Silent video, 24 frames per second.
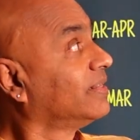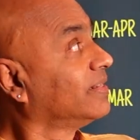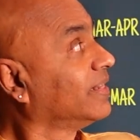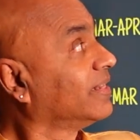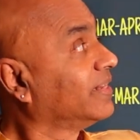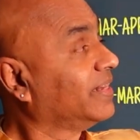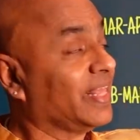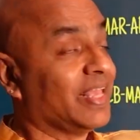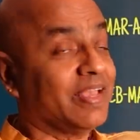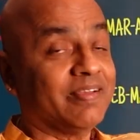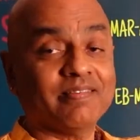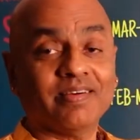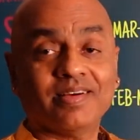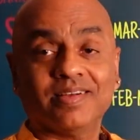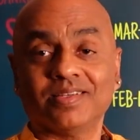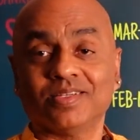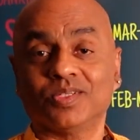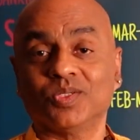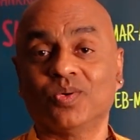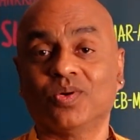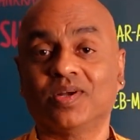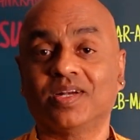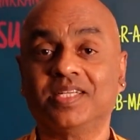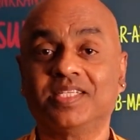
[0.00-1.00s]
the
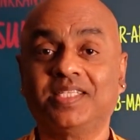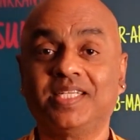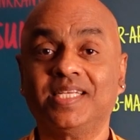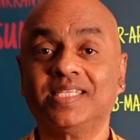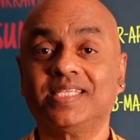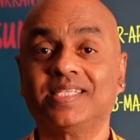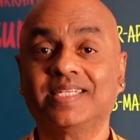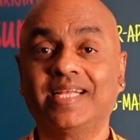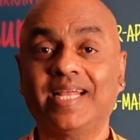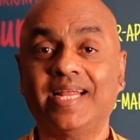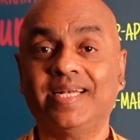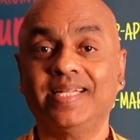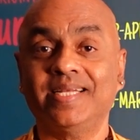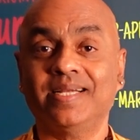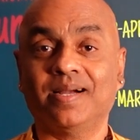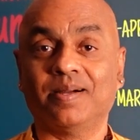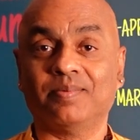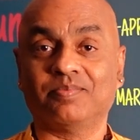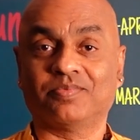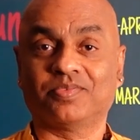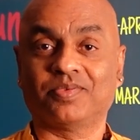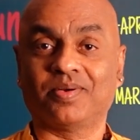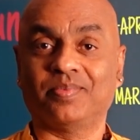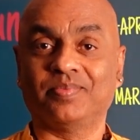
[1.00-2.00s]
devas who are just getting
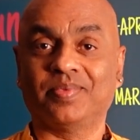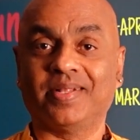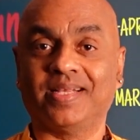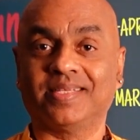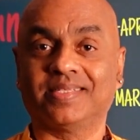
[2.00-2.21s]
up from